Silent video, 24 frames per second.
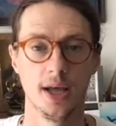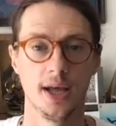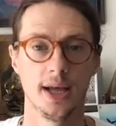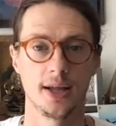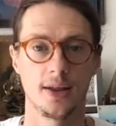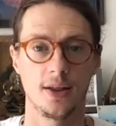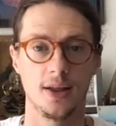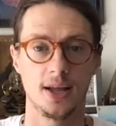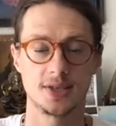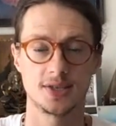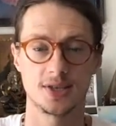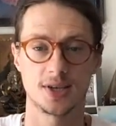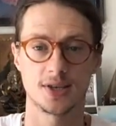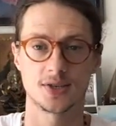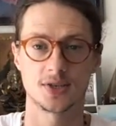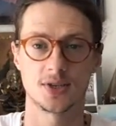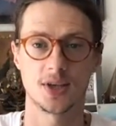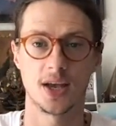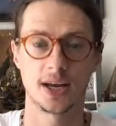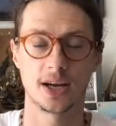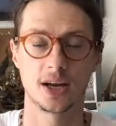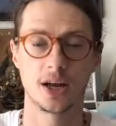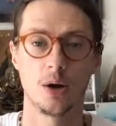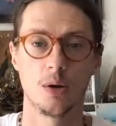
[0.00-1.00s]
It lets us
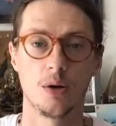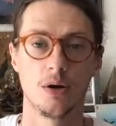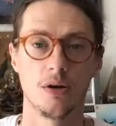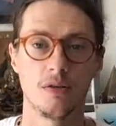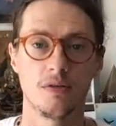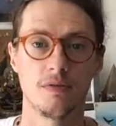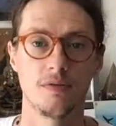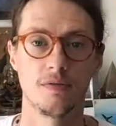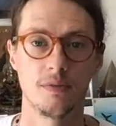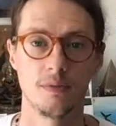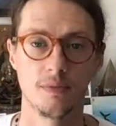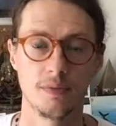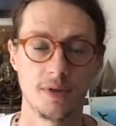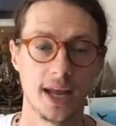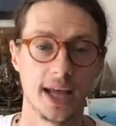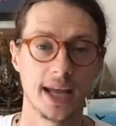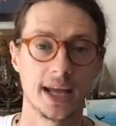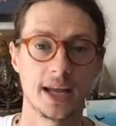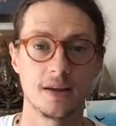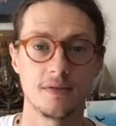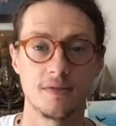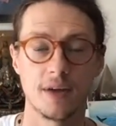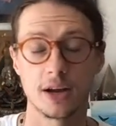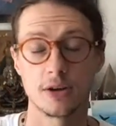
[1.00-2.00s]
let go of
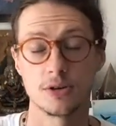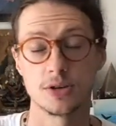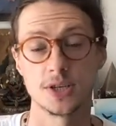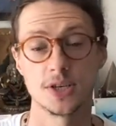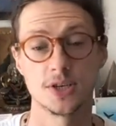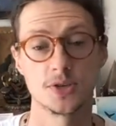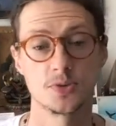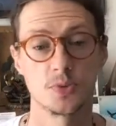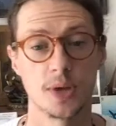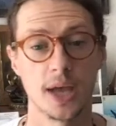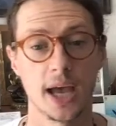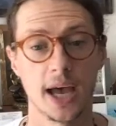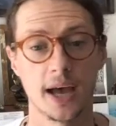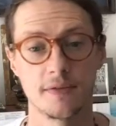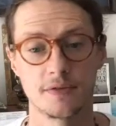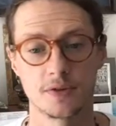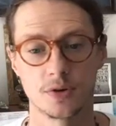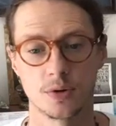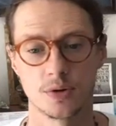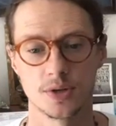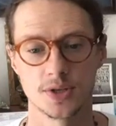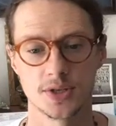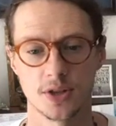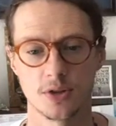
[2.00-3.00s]
negative energies we have
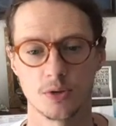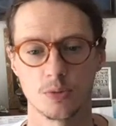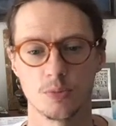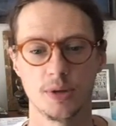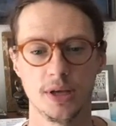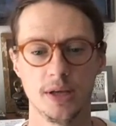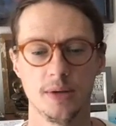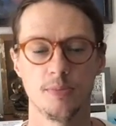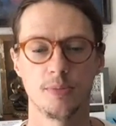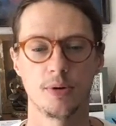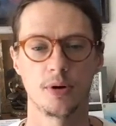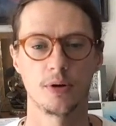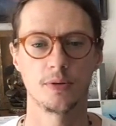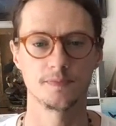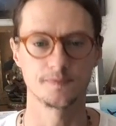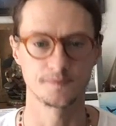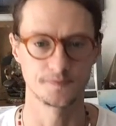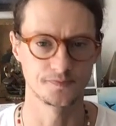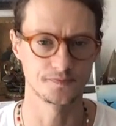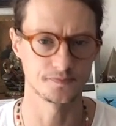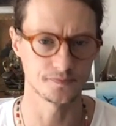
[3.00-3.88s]
towards other people.